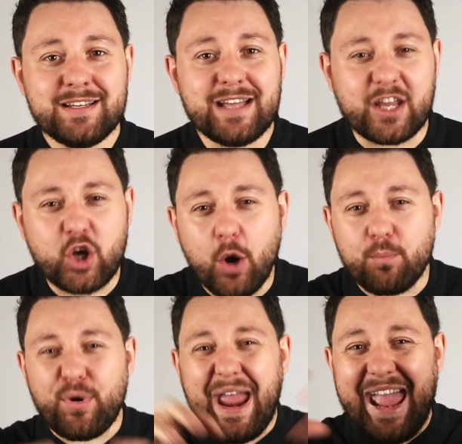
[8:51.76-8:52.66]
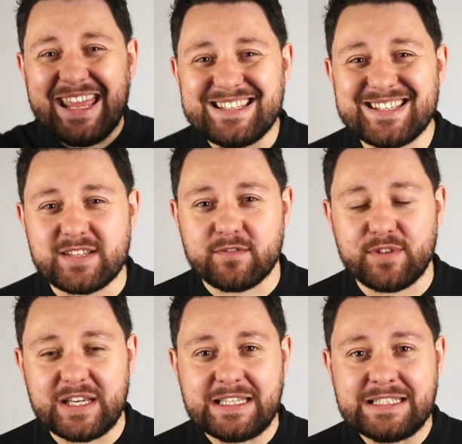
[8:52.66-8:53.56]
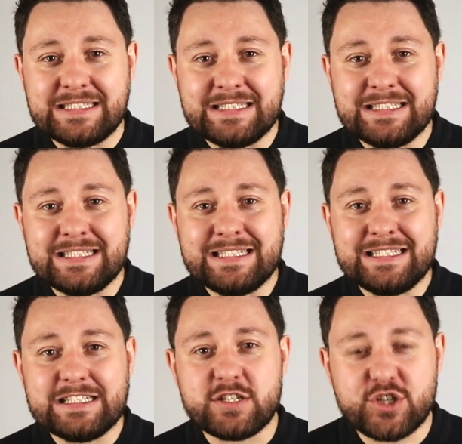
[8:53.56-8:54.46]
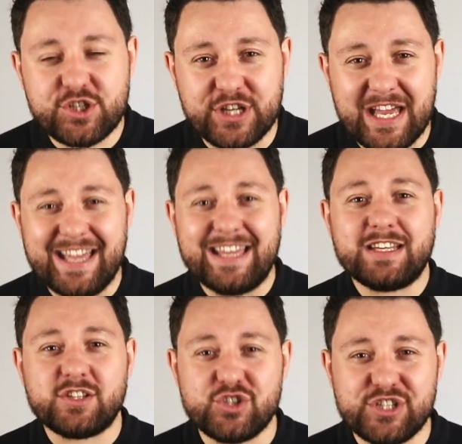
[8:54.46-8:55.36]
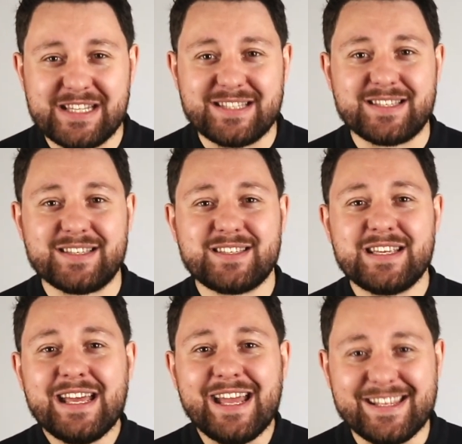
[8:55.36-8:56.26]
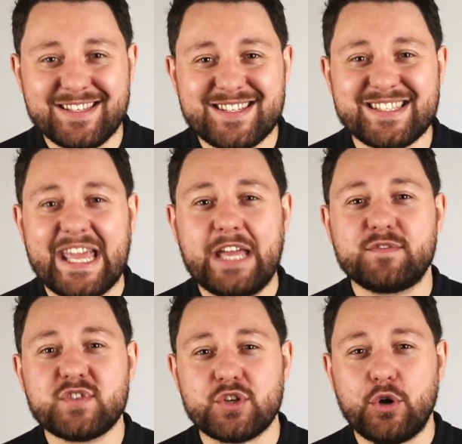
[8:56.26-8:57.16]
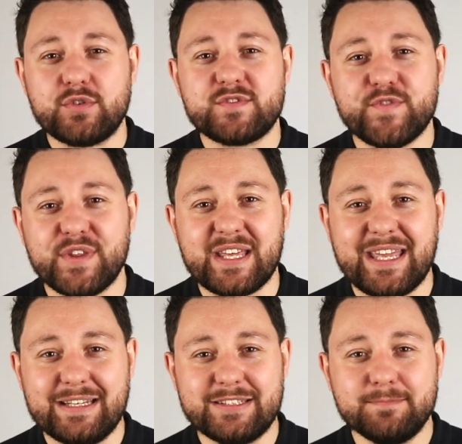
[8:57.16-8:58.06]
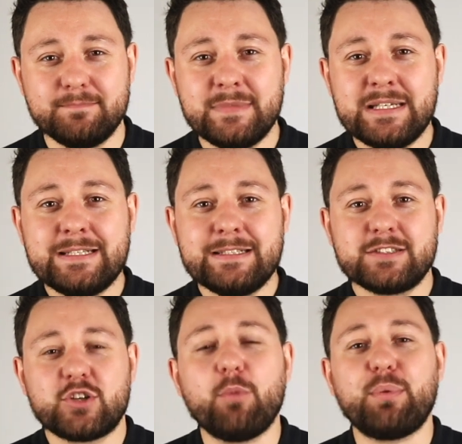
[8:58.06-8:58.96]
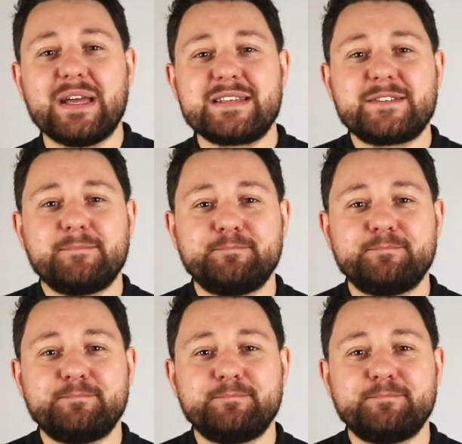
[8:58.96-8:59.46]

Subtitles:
and comprehensively share Jesus and save souls for the kingdom? God bless.